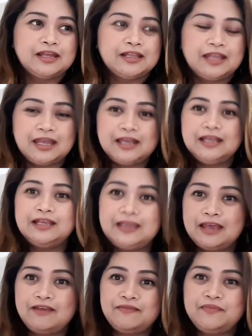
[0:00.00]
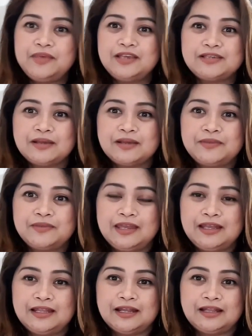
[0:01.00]
they gave me
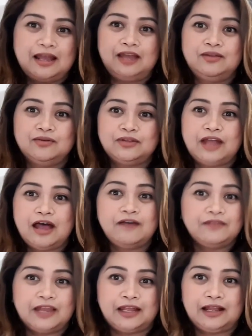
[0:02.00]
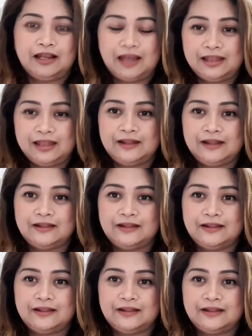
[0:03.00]
something that I don't have that at that
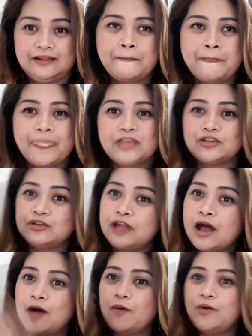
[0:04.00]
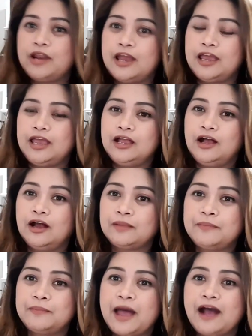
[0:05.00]
time. So now, when I
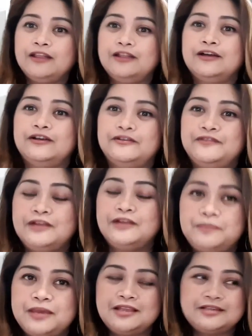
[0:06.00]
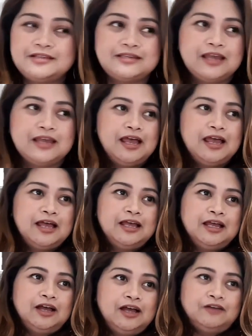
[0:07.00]
got back in the Philippines
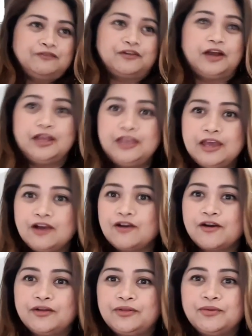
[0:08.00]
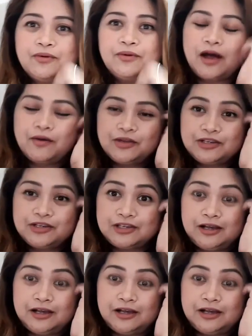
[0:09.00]
for a year or two, I was